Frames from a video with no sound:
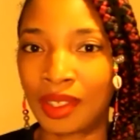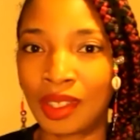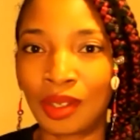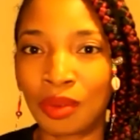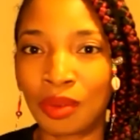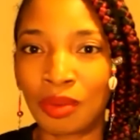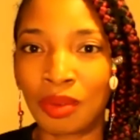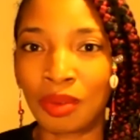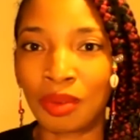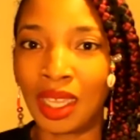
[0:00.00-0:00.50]

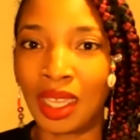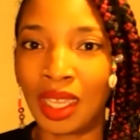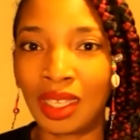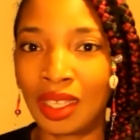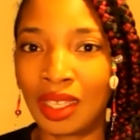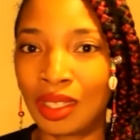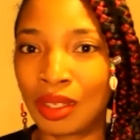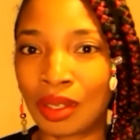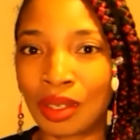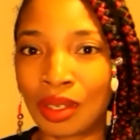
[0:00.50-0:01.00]
wet
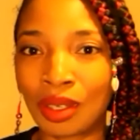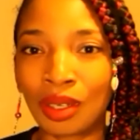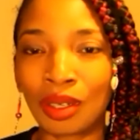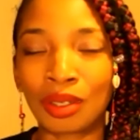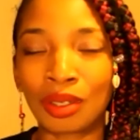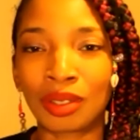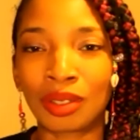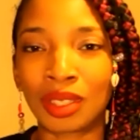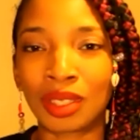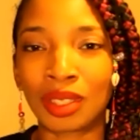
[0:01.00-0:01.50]
and you're
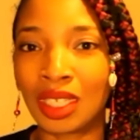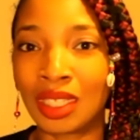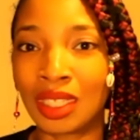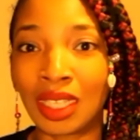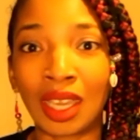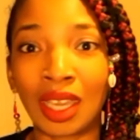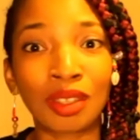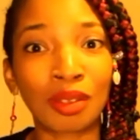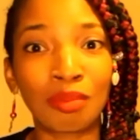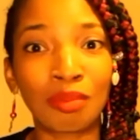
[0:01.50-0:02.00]
cold, and
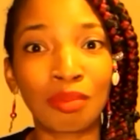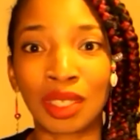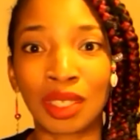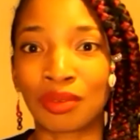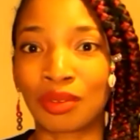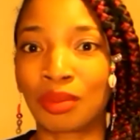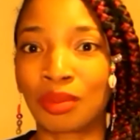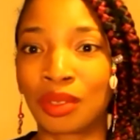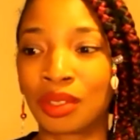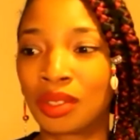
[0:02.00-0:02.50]
now you're
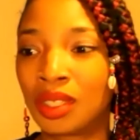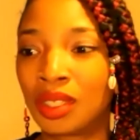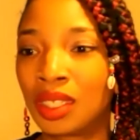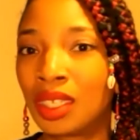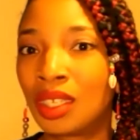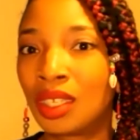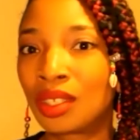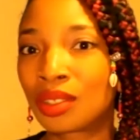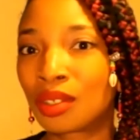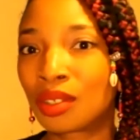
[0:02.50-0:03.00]
miserable.
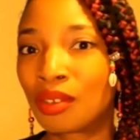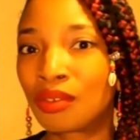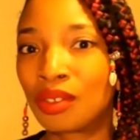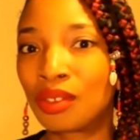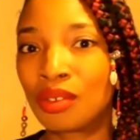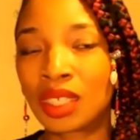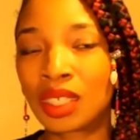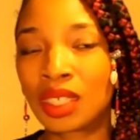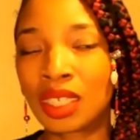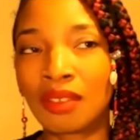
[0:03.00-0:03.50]
So if
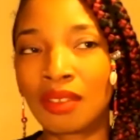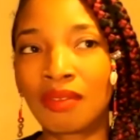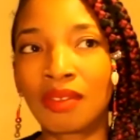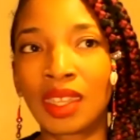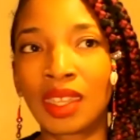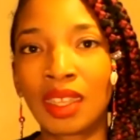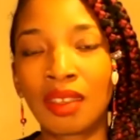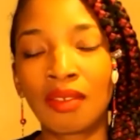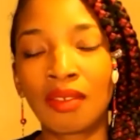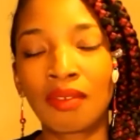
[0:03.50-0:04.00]
you can
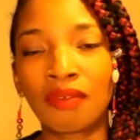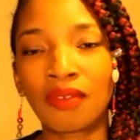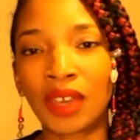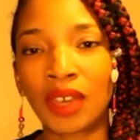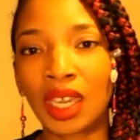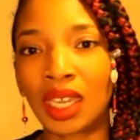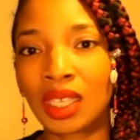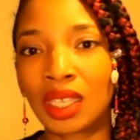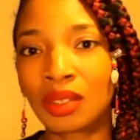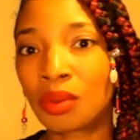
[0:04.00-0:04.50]

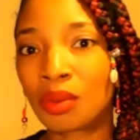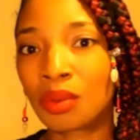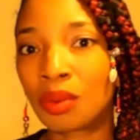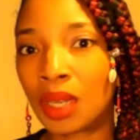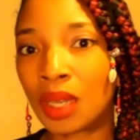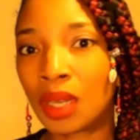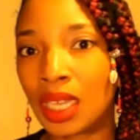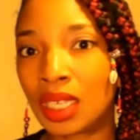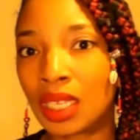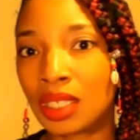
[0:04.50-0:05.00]
find
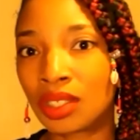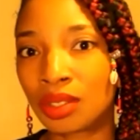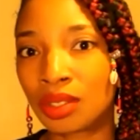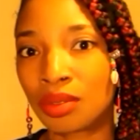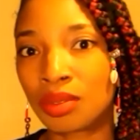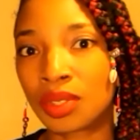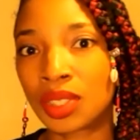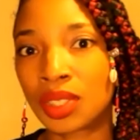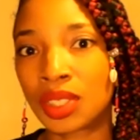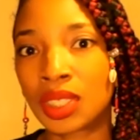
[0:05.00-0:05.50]
ways
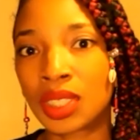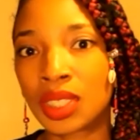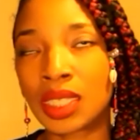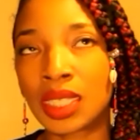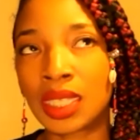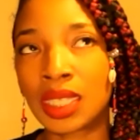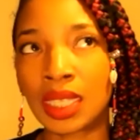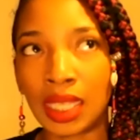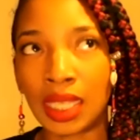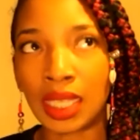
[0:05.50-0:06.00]
to
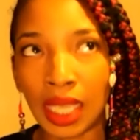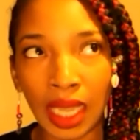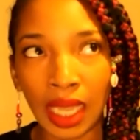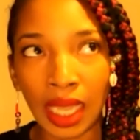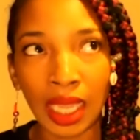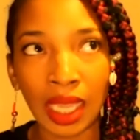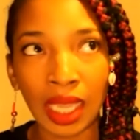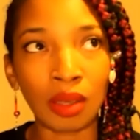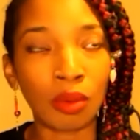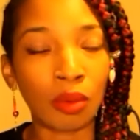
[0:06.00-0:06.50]

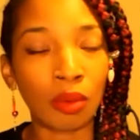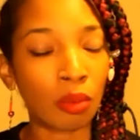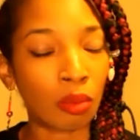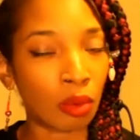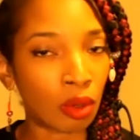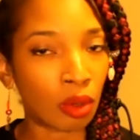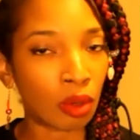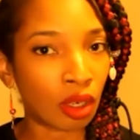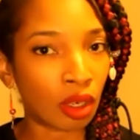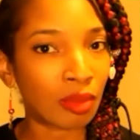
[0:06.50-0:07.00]
stay
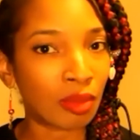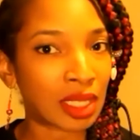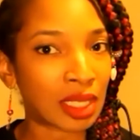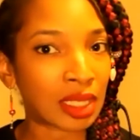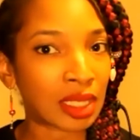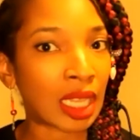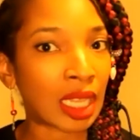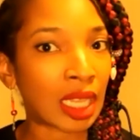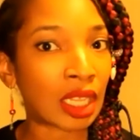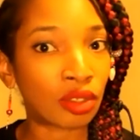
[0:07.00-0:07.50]
warm and
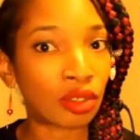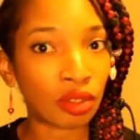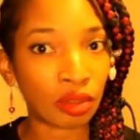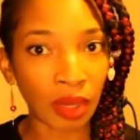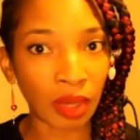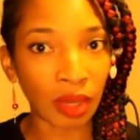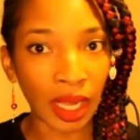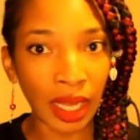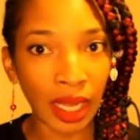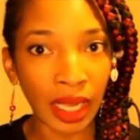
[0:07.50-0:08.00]
stay
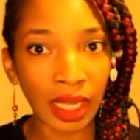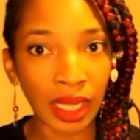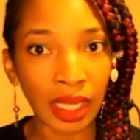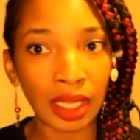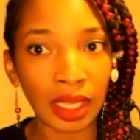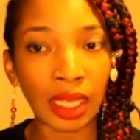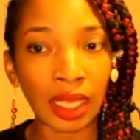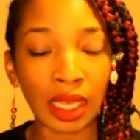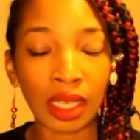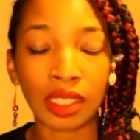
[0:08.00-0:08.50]
dry,
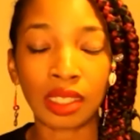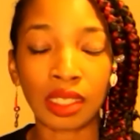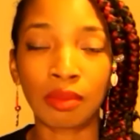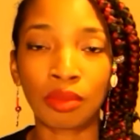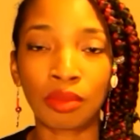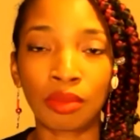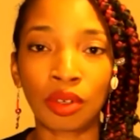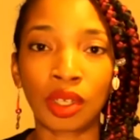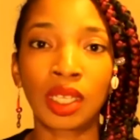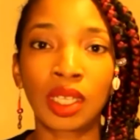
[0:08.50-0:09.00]
that is
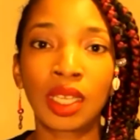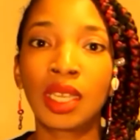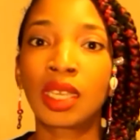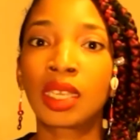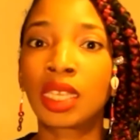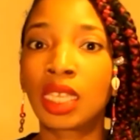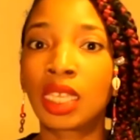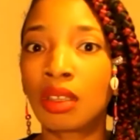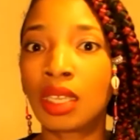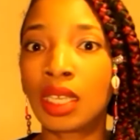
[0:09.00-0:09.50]
important.
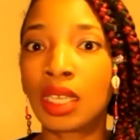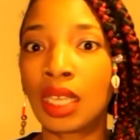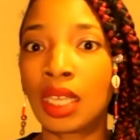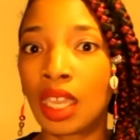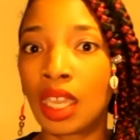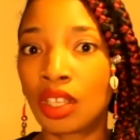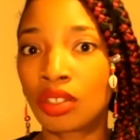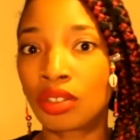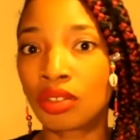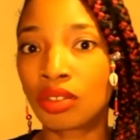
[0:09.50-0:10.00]
Carrying
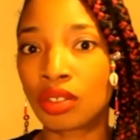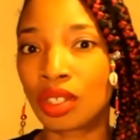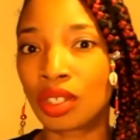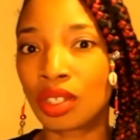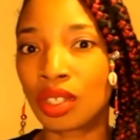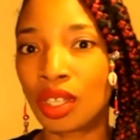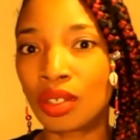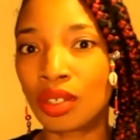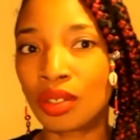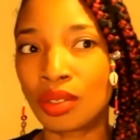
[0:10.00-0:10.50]
extra
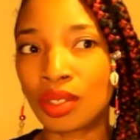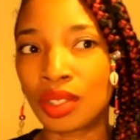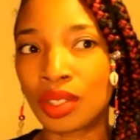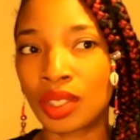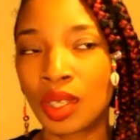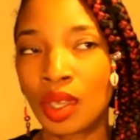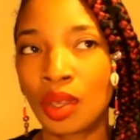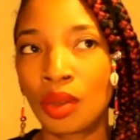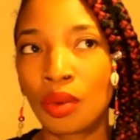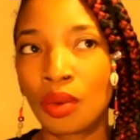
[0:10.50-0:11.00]
clothes
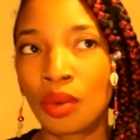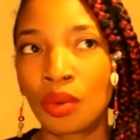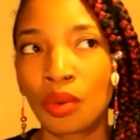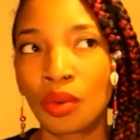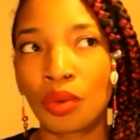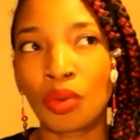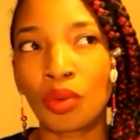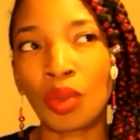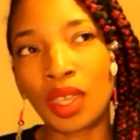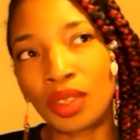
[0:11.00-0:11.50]

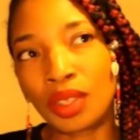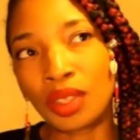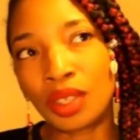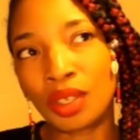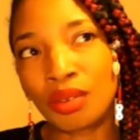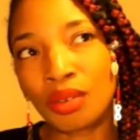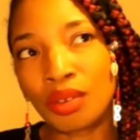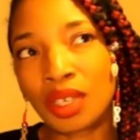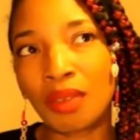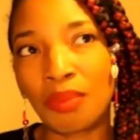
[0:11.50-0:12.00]
with
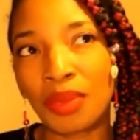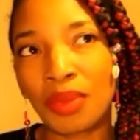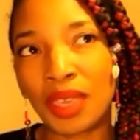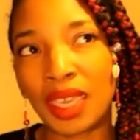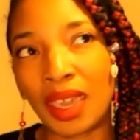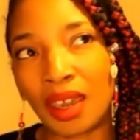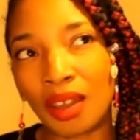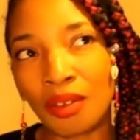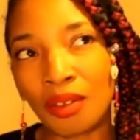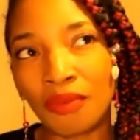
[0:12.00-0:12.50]
you could be
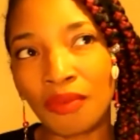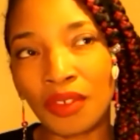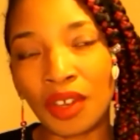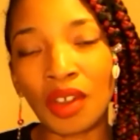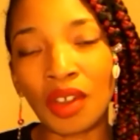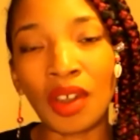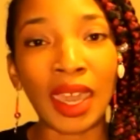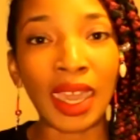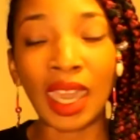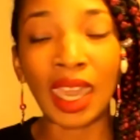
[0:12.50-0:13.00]
helpful.
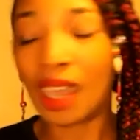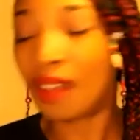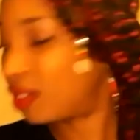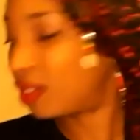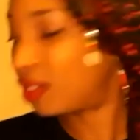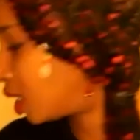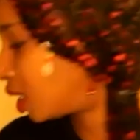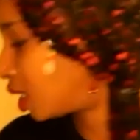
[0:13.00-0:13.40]
I have done